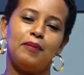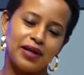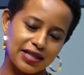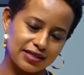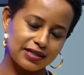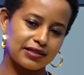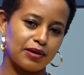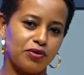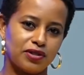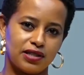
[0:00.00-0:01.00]
please
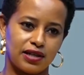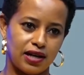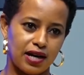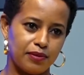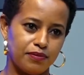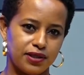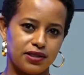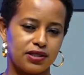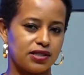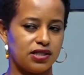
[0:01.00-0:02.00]
support the club
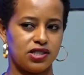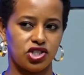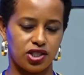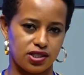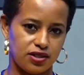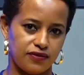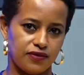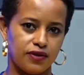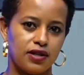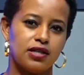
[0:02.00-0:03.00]
in this initiative.
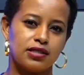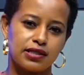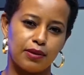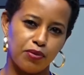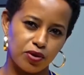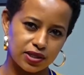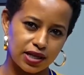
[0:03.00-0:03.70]
Support